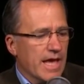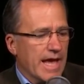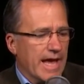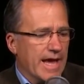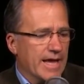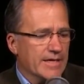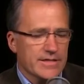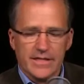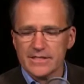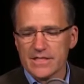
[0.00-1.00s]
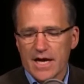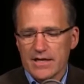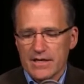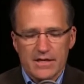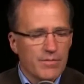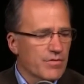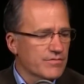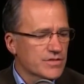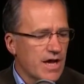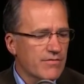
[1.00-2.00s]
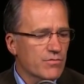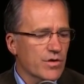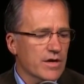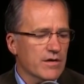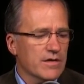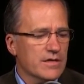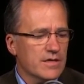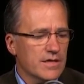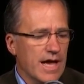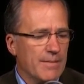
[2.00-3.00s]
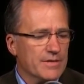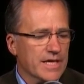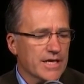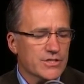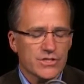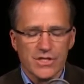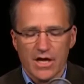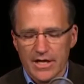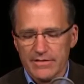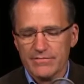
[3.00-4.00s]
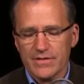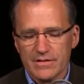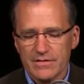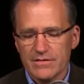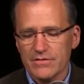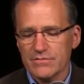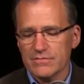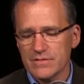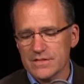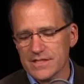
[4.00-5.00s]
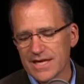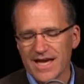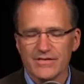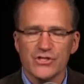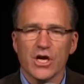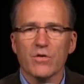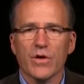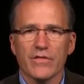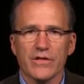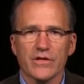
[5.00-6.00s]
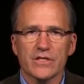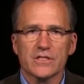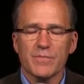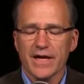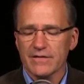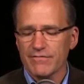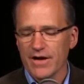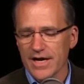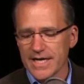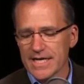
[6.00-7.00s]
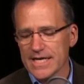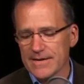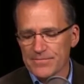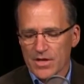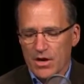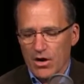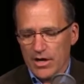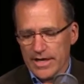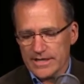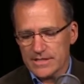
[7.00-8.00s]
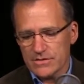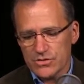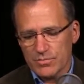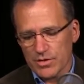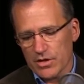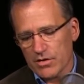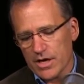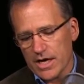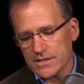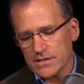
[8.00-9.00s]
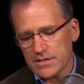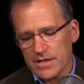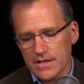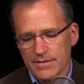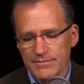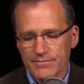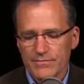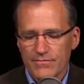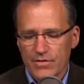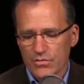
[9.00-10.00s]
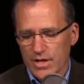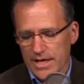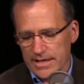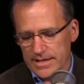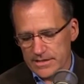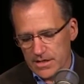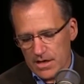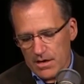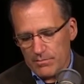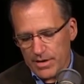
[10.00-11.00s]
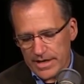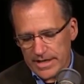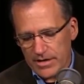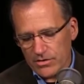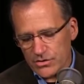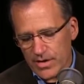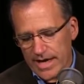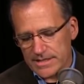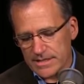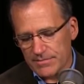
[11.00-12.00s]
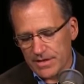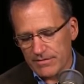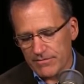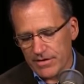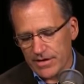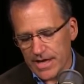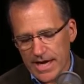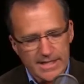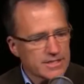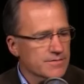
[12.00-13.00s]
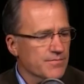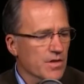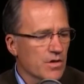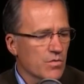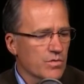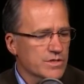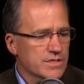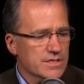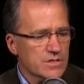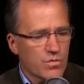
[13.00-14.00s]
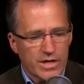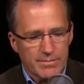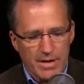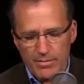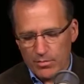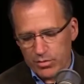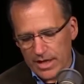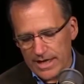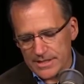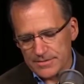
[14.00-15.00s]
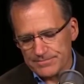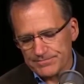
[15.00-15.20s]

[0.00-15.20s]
and it's got a number of software applications on it. It's the kind of junkware that you expect to find on a super low-cost phone like this. But it also has something very nice, which is this Quick Memo Plus.